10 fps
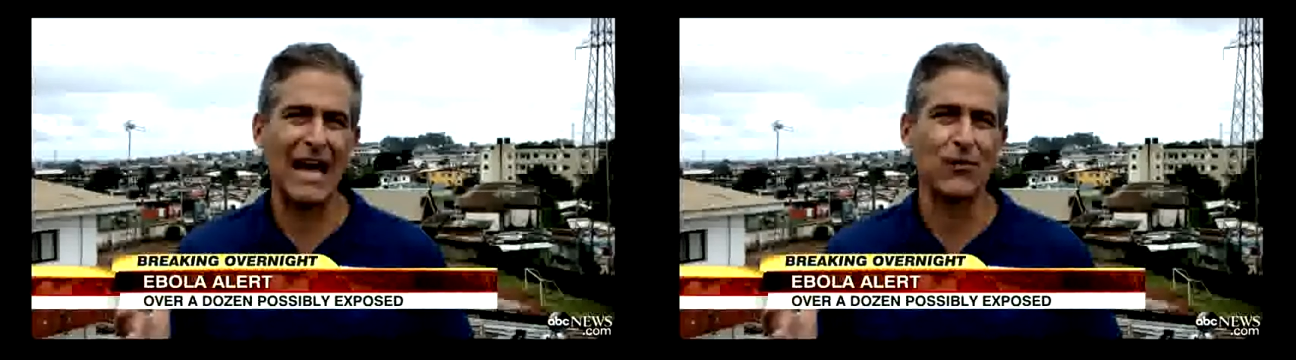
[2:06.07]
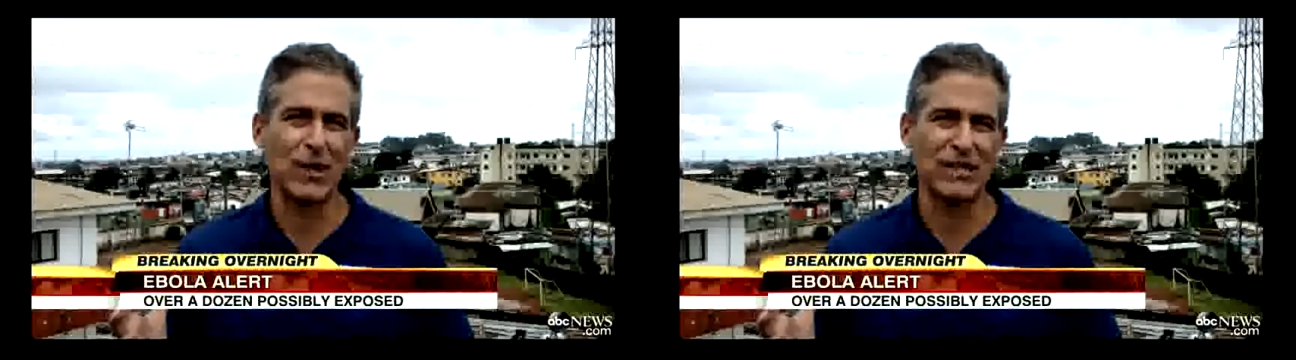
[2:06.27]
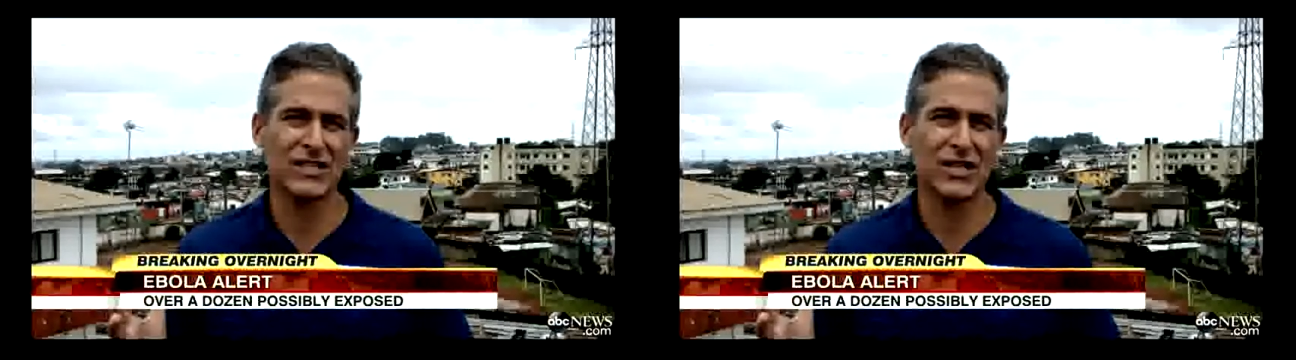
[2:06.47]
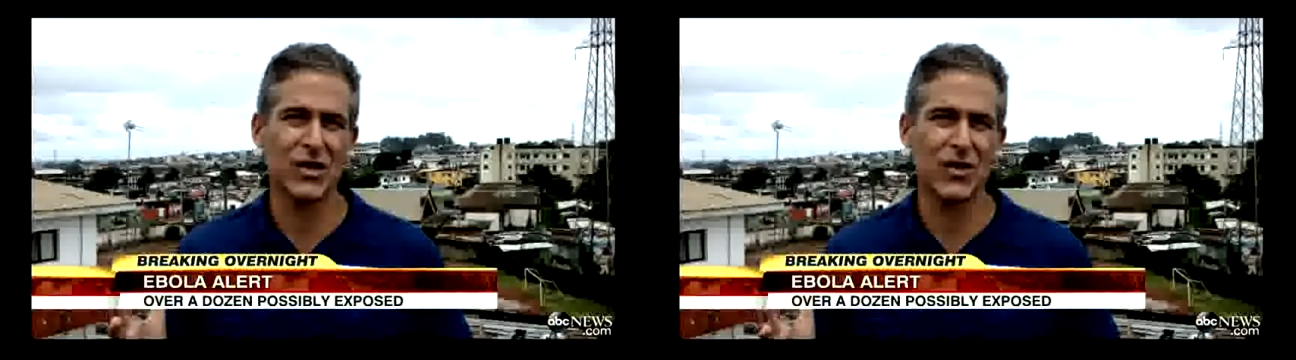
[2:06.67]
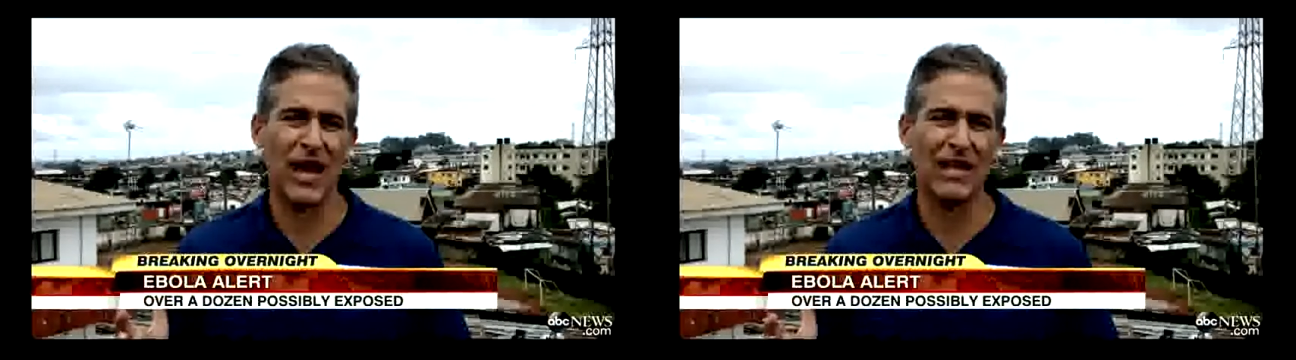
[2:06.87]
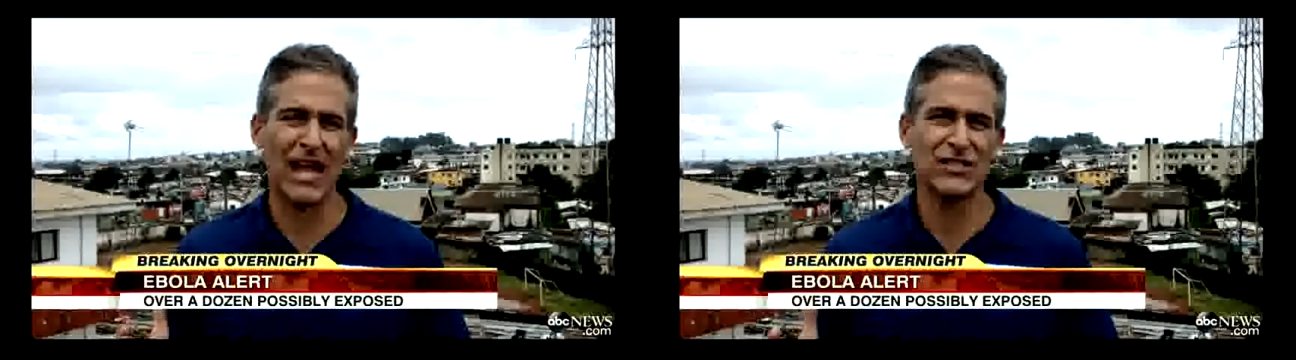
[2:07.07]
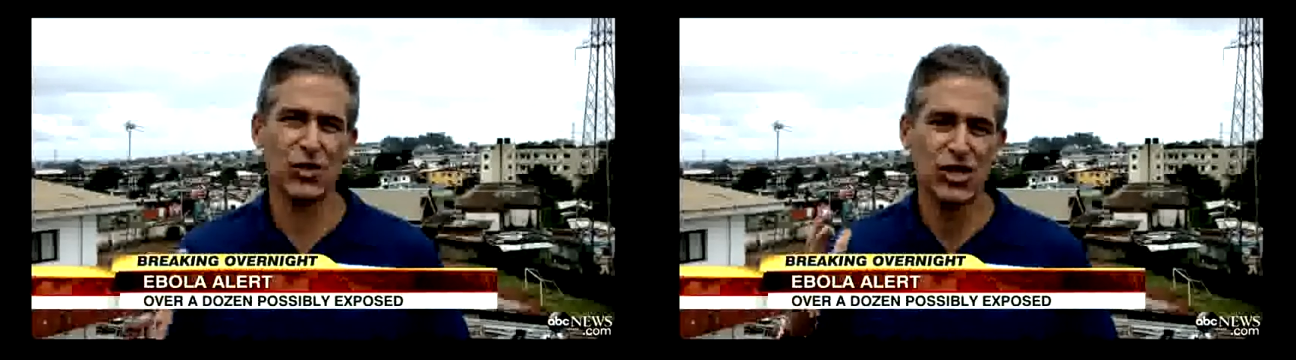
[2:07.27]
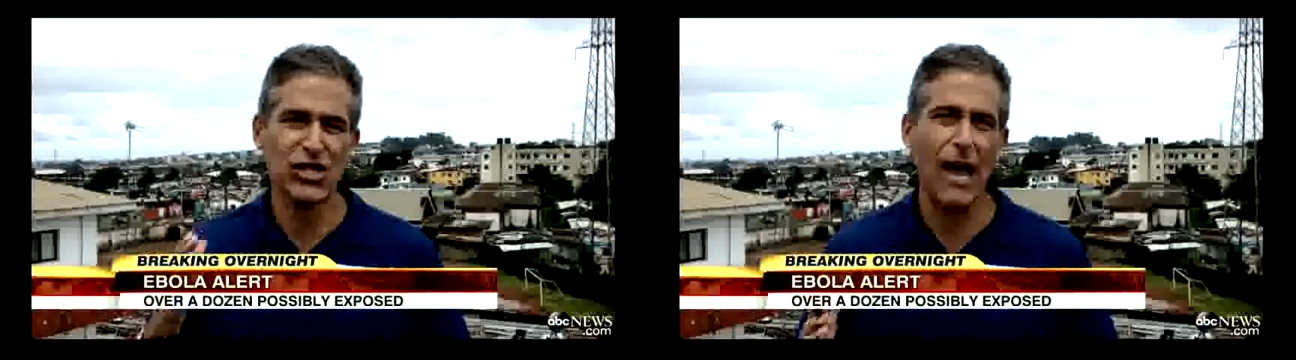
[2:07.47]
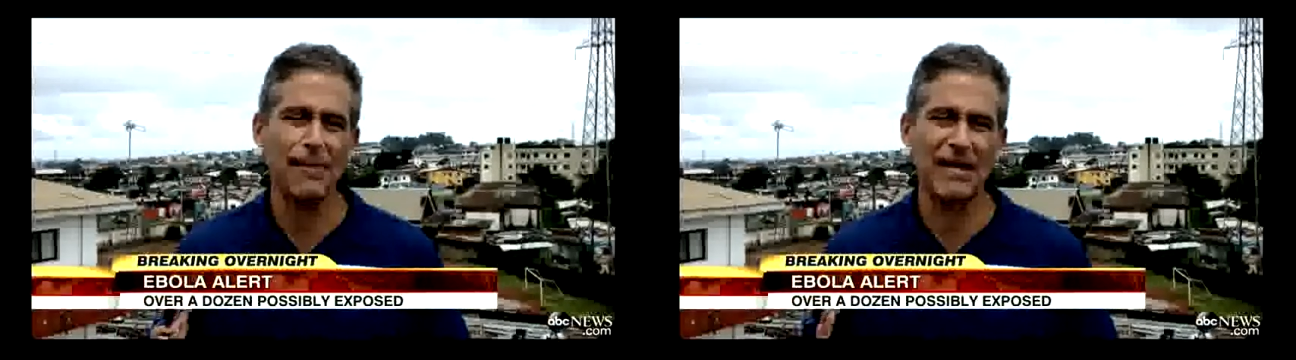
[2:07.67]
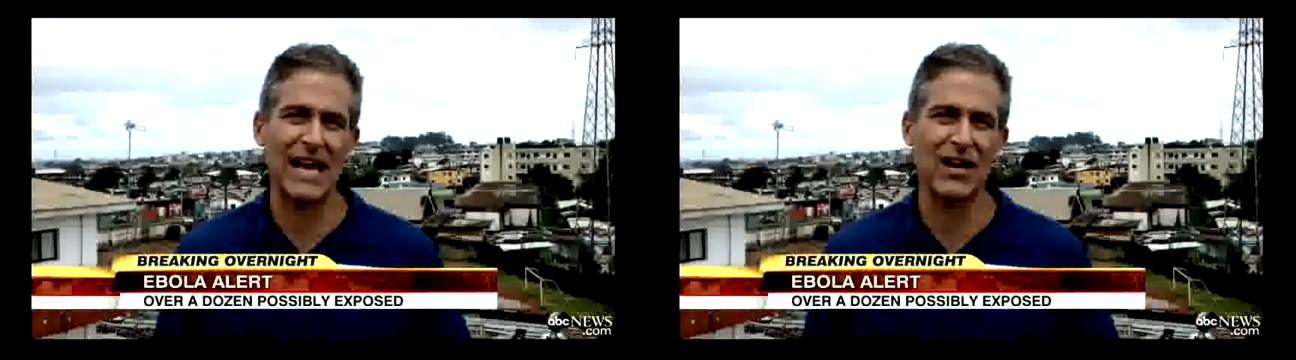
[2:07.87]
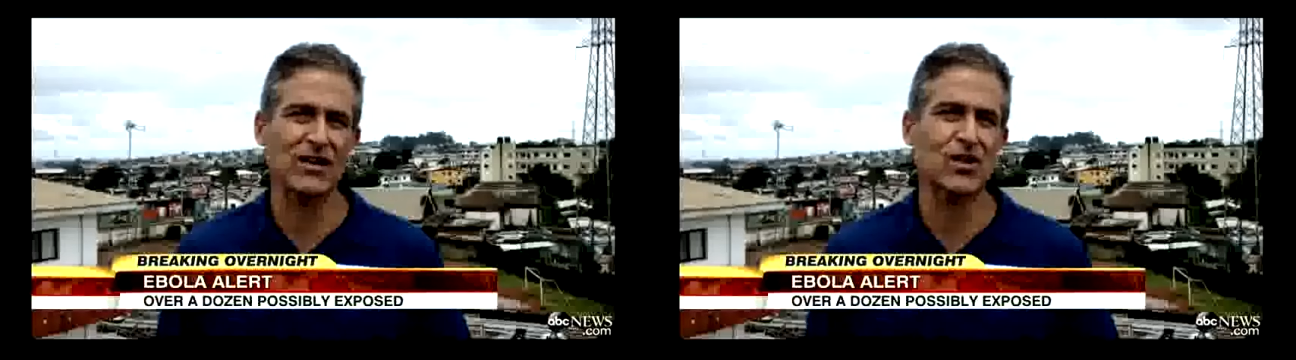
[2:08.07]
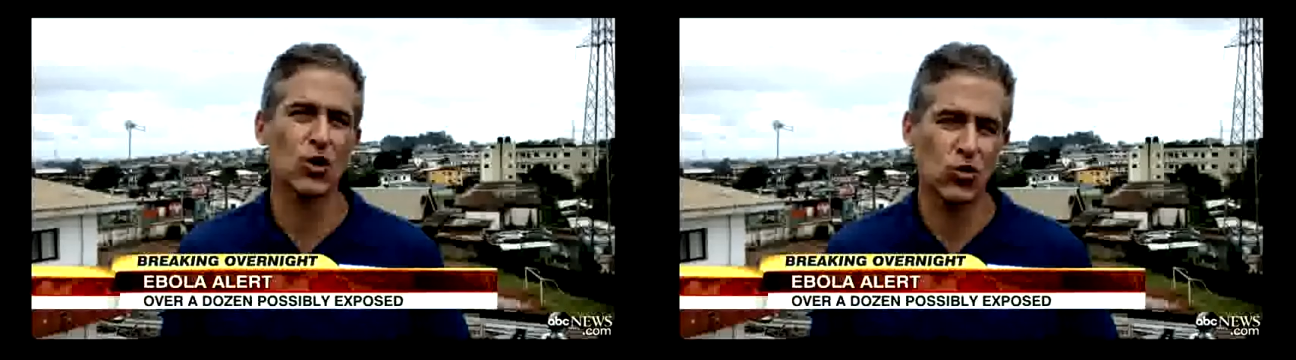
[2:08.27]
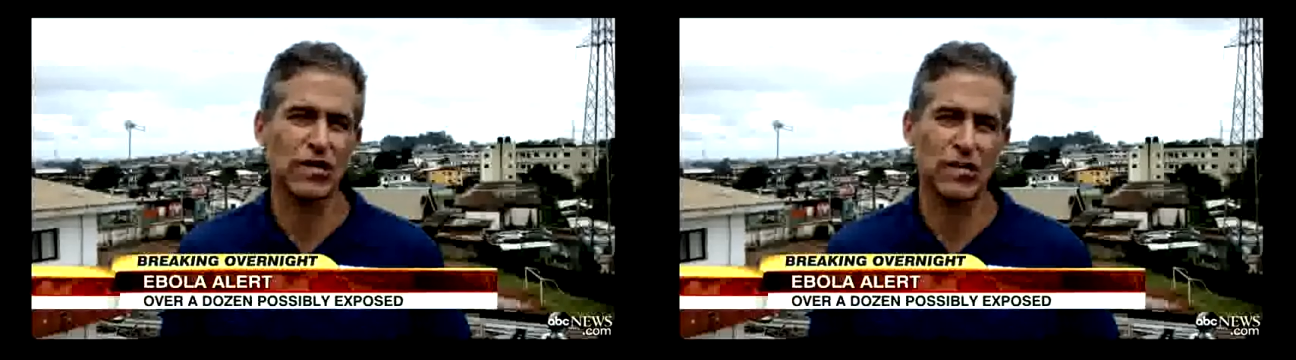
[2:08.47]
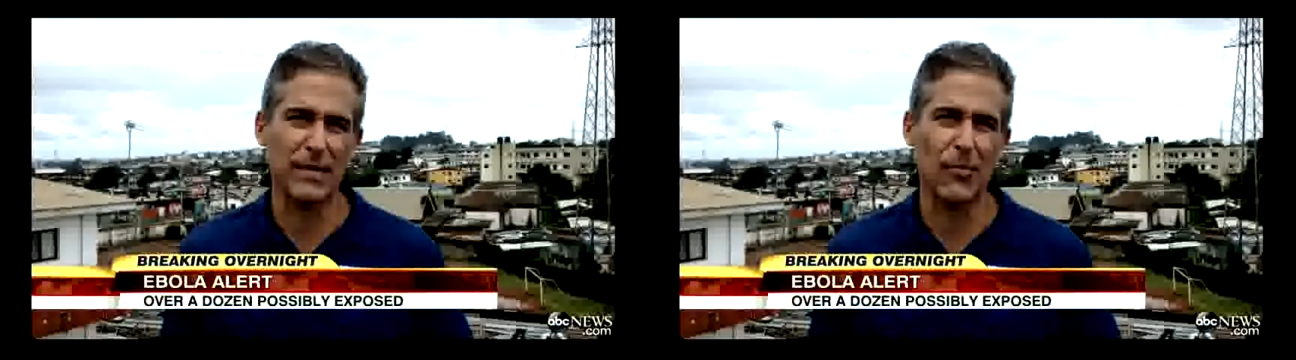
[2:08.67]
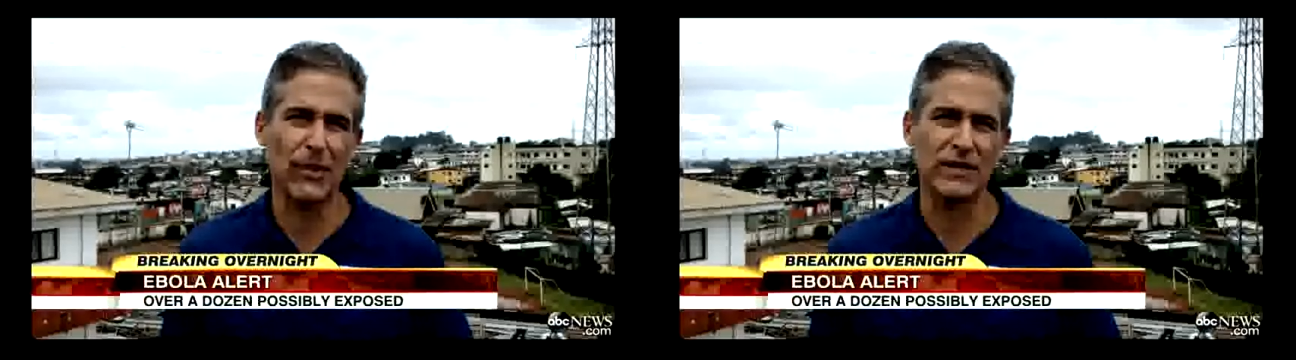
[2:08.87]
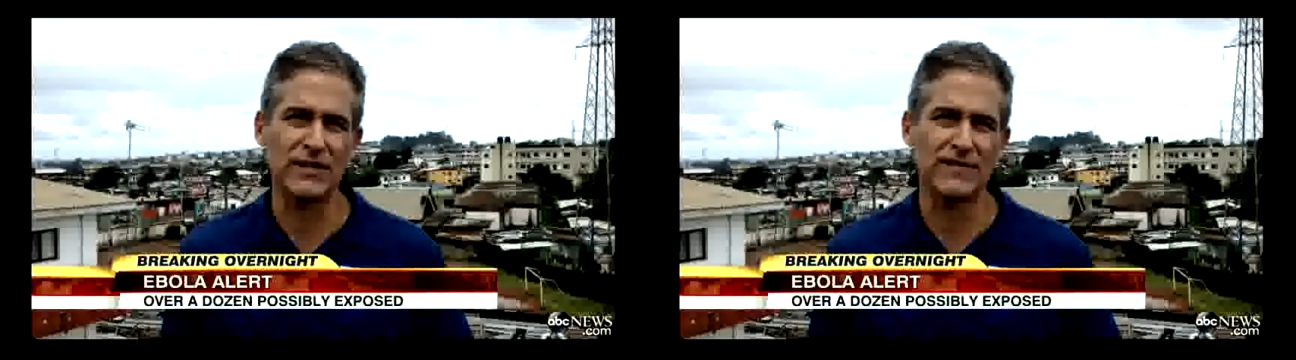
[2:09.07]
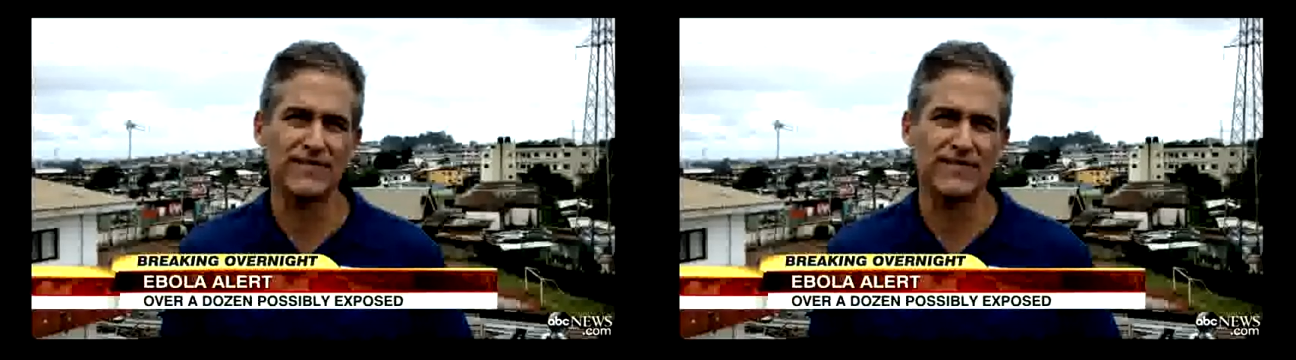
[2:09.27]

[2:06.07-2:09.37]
and as we're seeing with the person in Texas,